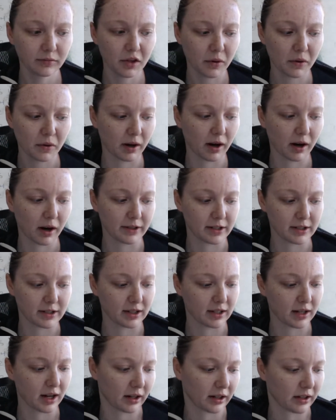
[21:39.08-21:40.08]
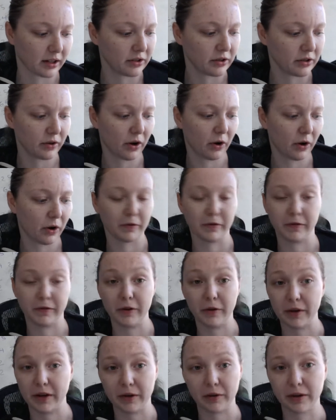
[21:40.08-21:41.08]
We're obviously not going to do code
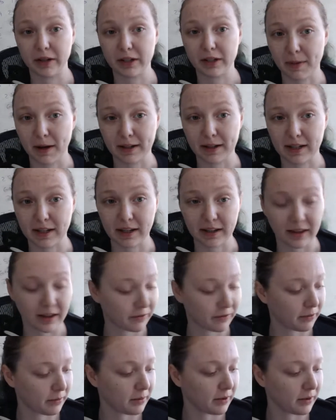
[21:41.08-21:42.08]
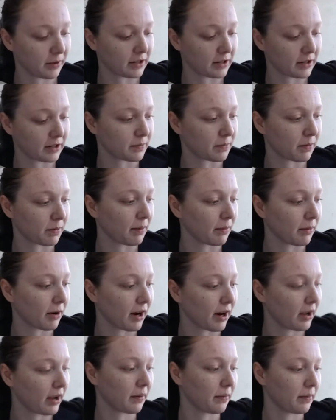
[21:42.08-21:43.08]
review. I don't expect anything from you guys for spring
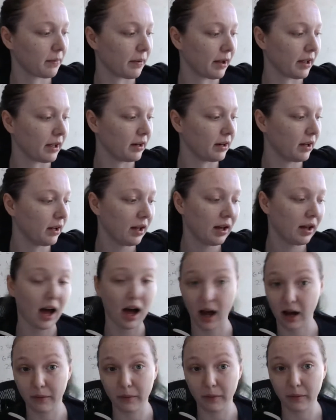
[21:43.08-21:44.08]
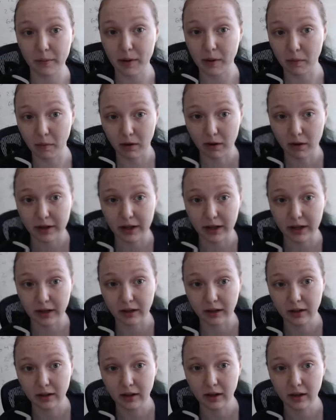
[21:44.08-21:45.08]
break, but I will be working.
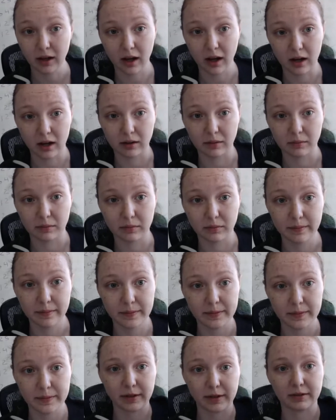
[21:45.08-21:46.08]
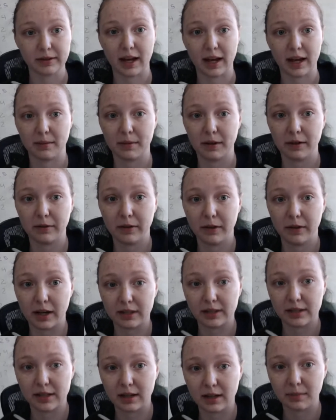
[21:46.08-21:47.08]
So Slack me if you
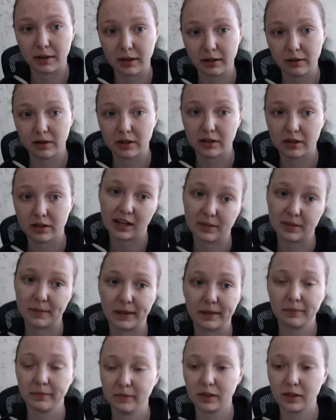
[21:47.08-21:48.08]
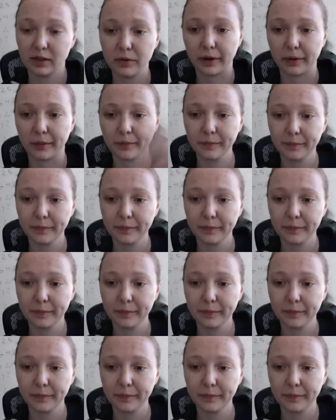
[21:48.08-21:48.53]
guys need me or text me, you know.